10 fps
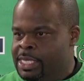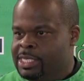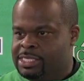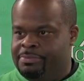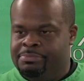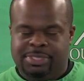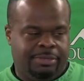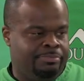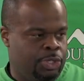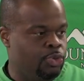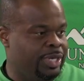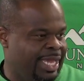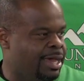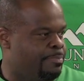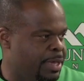some
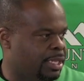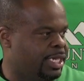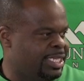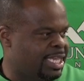unique abilities.